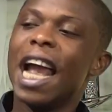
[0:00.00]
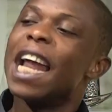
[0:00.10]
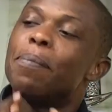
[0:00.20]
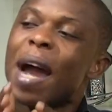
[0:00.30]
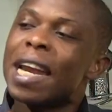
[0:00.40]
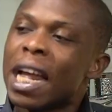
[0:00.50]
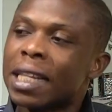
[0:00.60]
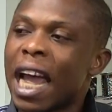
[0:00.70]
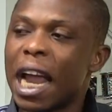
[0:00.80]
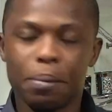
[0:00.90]
And by
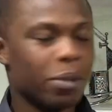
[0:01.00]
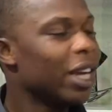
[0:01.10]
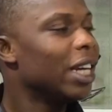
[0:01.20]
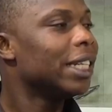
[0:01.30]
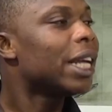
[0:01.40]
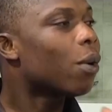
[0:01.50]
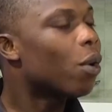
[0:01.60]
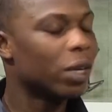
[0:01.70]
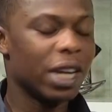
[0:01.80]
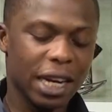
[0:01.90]
that time,
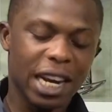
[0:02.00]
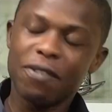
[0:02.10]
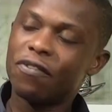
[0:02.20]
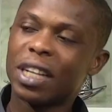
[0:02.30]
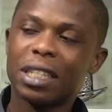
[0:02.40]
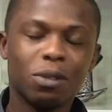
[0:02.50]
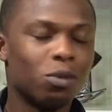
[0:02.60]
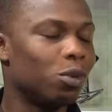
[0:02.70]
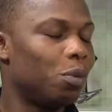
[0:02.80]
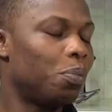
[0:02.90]
the infection
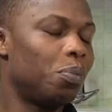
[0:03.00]
would